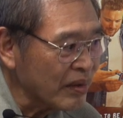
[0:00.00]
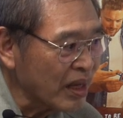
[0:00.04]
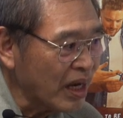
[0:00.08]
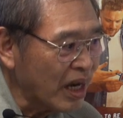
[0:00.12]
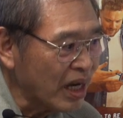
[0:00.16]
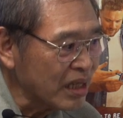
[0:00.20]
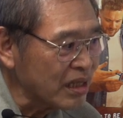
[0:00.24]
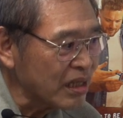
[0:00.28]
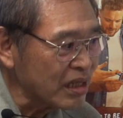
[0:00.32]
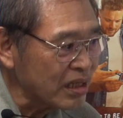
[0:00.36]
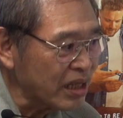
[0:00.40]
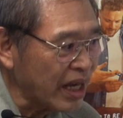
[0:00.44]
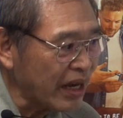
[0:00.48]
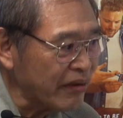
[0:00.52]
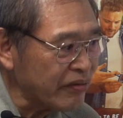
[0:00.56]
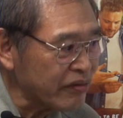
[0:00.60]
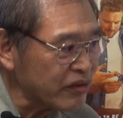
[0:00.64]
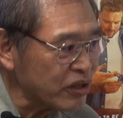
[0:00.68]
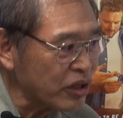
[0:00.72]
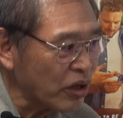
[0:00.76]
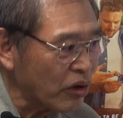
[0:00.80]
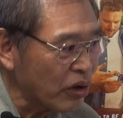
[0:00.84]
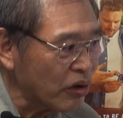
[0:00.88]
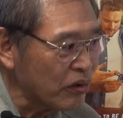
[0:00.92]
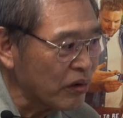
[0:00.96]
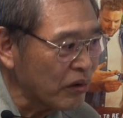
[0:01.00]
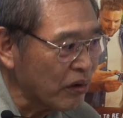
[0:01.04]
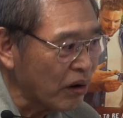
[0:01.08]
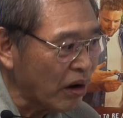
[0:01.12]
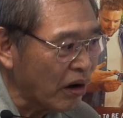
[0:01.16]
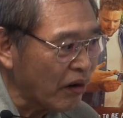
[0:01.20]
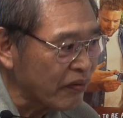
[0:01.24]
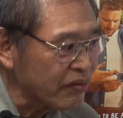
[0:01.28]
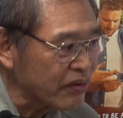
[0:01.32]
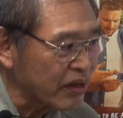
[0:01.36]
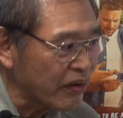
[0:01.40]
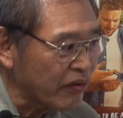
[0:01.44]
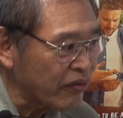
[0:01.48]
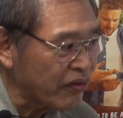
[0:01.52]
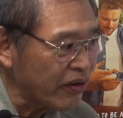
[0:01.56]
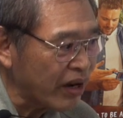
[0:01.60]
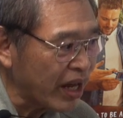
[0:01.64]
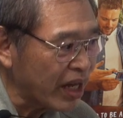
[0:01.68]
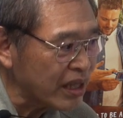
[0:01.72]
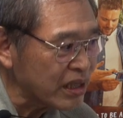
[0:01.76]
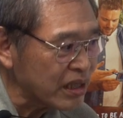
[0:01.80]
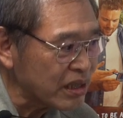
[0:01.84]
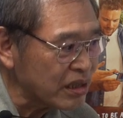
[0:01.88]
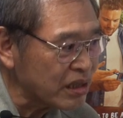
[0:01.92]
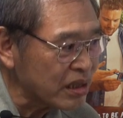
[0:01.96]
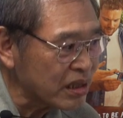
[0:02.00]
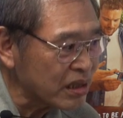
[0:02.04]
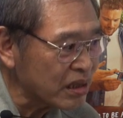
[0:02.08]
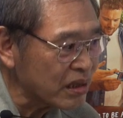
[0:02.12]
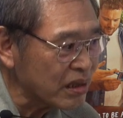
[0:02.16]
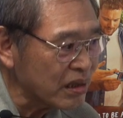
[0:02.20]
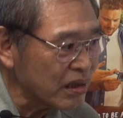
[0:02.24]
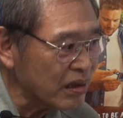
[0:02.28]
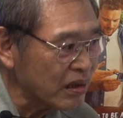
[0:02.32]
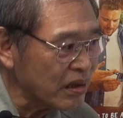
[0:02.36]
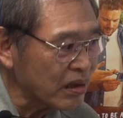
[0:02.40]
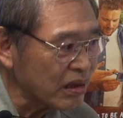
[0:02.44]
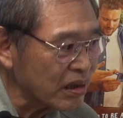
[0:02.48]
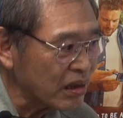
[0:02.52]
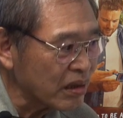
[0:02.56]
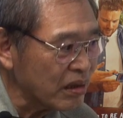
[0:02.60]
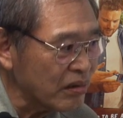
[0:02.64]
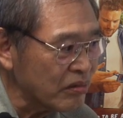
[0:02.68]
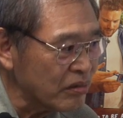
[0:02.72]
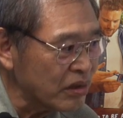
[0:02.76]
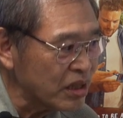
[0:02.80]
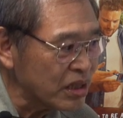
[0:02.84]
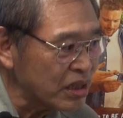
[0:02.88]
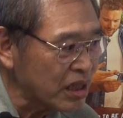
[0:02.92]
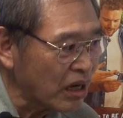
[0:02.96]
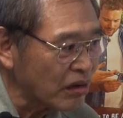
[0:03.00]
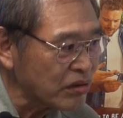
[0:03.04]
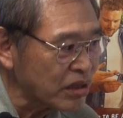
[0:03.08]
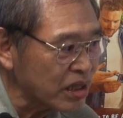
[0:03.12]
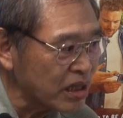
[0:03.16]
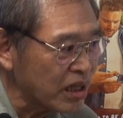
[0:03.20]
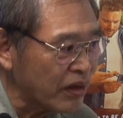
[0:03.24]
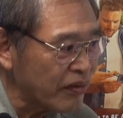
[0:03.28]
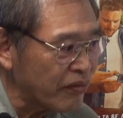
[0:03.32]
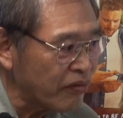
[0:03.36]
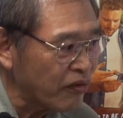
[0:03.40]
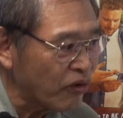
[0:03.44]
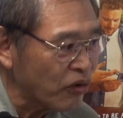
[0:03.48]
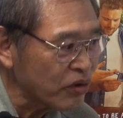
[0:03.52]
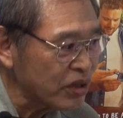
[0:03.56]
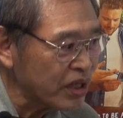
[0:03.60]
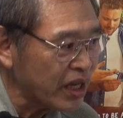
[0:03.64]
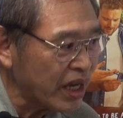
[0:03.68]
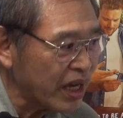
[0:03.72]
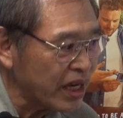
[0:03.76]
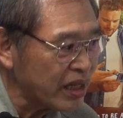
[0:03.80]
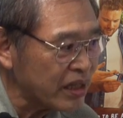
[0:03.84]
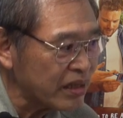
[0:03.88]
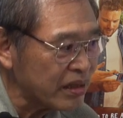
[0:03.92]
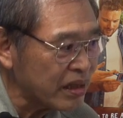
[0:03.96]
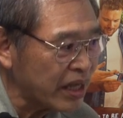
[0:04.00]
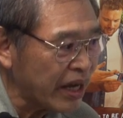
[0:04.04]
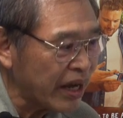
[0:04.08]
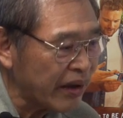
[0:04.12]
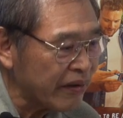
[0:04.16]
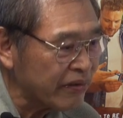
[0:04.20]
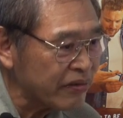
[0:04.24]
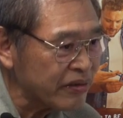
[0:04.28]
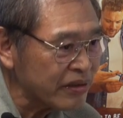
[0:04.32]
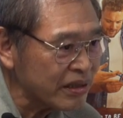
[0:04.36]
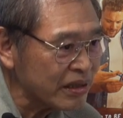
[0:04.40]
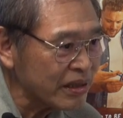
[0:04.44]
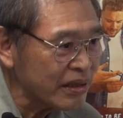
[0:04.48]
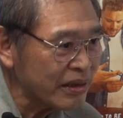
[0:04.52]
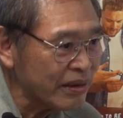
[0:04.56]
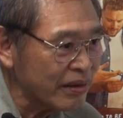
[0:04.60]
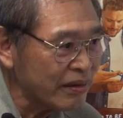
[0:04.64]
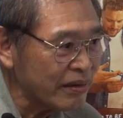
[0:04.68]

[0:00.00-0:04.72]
And the death toll of the floods resulted in 48 deaths.